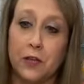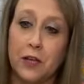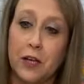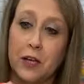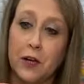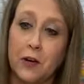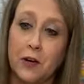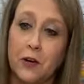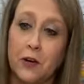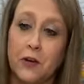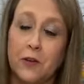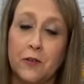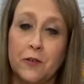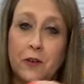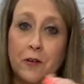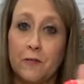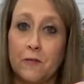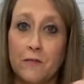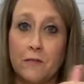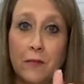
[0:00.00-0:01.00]

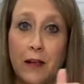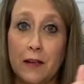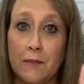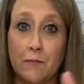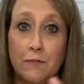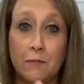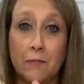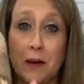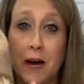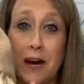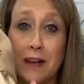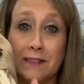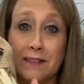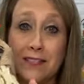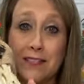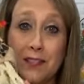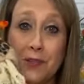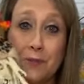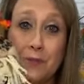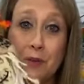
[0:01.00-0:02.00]
clear like box
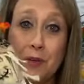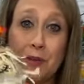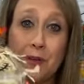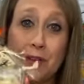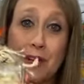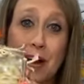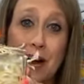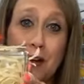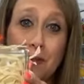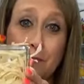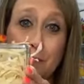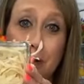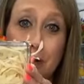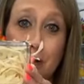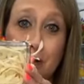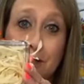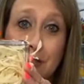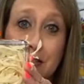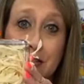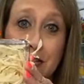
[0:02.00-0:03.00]
that you put cotton
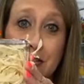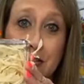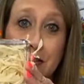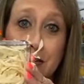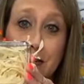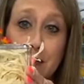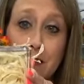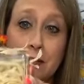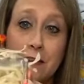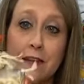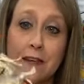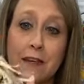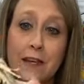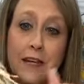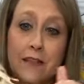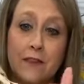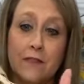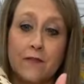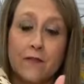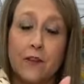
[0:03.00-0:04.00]
balls in
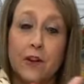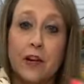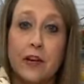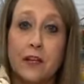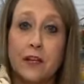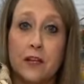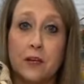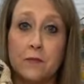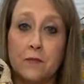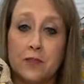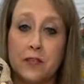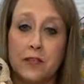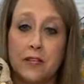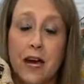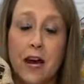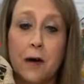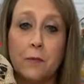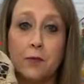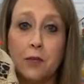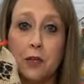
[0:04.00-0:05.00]
and the front comes, the
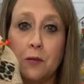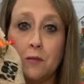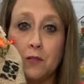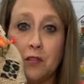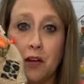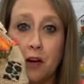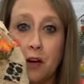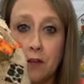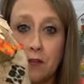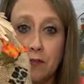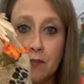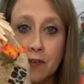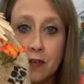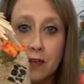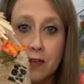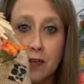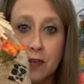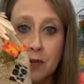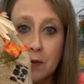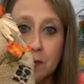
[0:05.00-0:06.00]
top comes off.
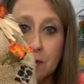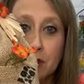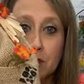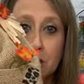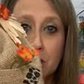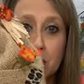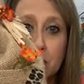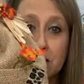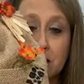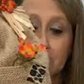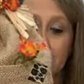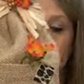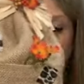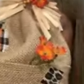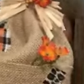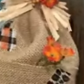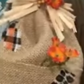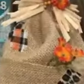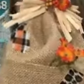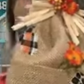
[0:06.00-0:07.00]
But you could
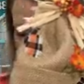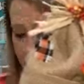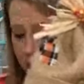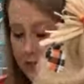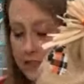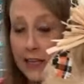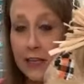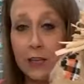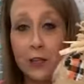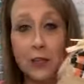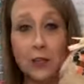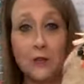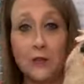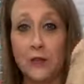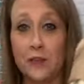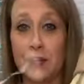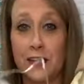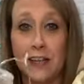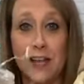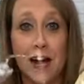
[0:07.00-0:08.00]
so do this and look
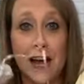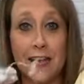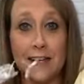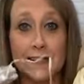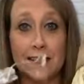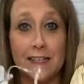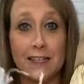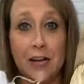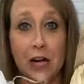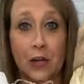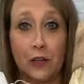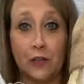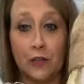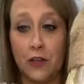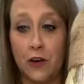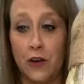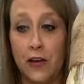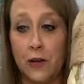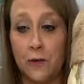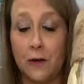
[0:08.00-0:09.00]
for the lights at Dollar
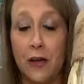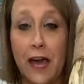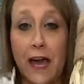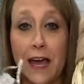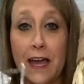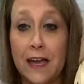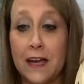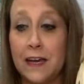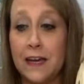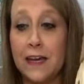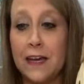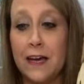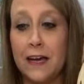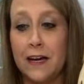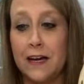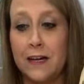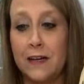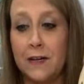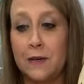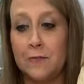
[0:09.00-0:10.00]
Tree, okay?
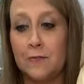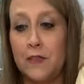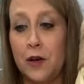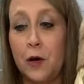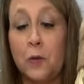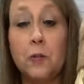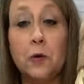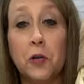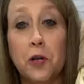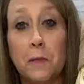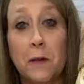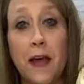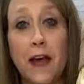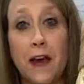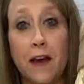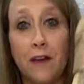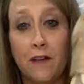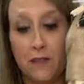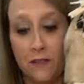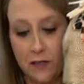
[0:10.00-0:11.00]
Um, they'll put them
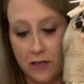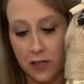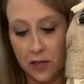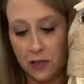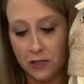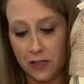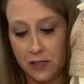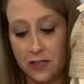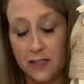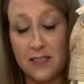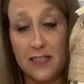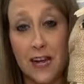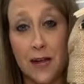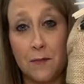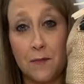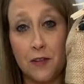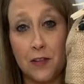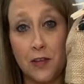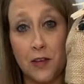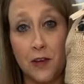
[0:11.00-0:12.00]
out usually this
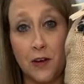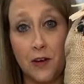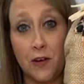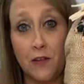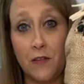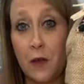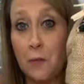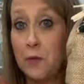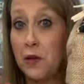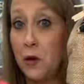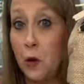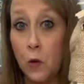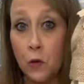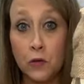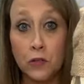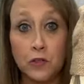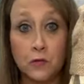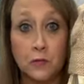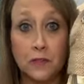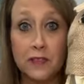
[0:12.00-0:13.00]
time of the year. They'll put
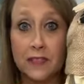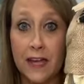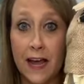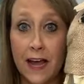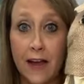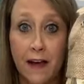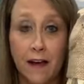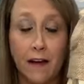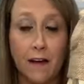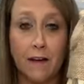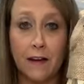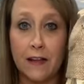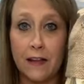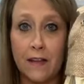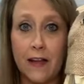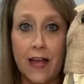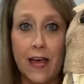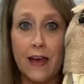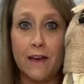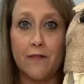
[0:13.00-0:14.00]
orange ones out
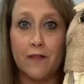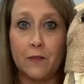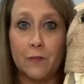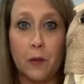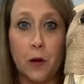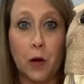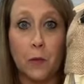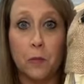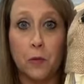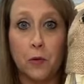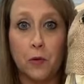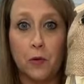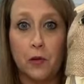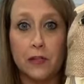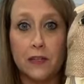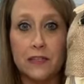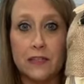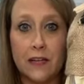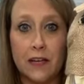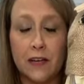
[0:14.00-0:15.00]
and they have the
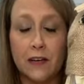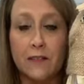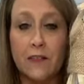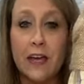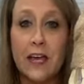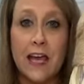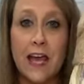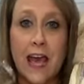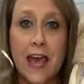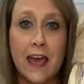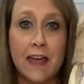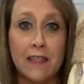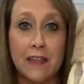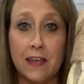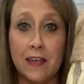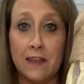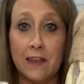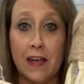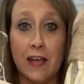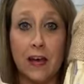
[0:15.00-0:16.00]
purple and stuff. And
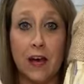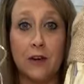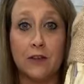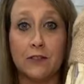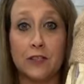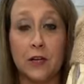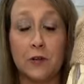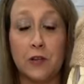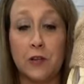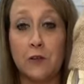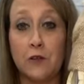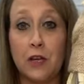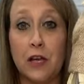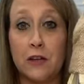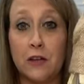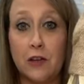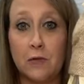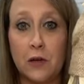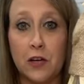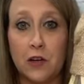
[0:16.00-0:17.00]
then they also do,
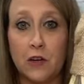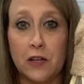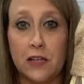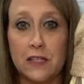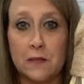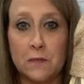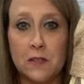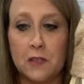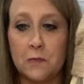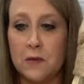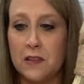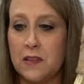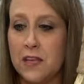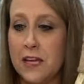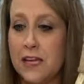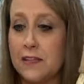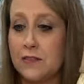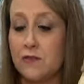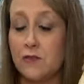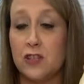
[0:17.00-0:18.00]
do them at Christmas. But
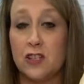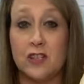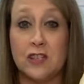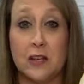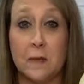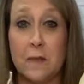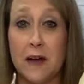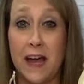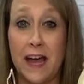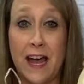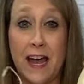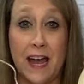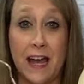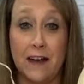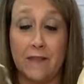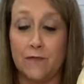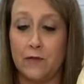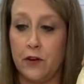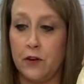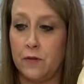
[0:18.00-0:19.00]
these are just some I
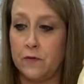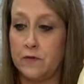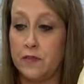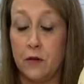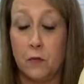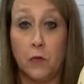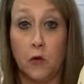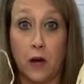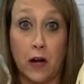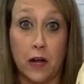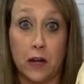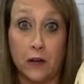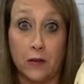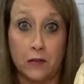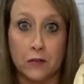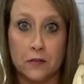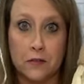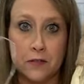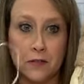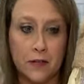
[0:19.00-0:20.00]
had from somewhere
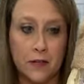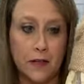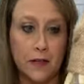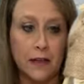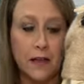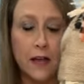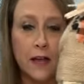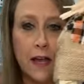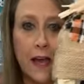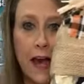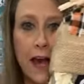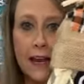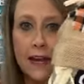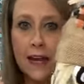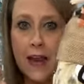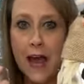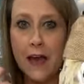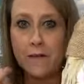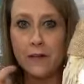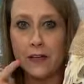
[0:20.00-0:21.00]
else. I
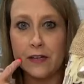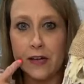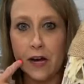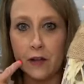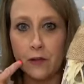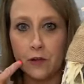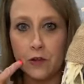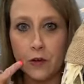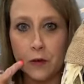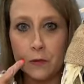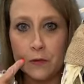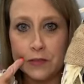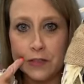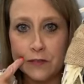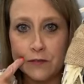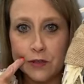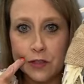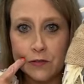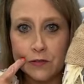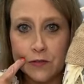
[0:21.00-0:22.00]
didn't have any Dollar Tree ones.
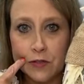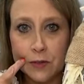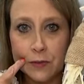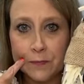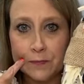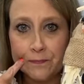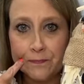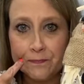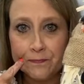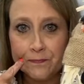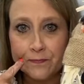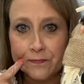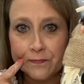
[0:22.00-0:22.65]
I've used them.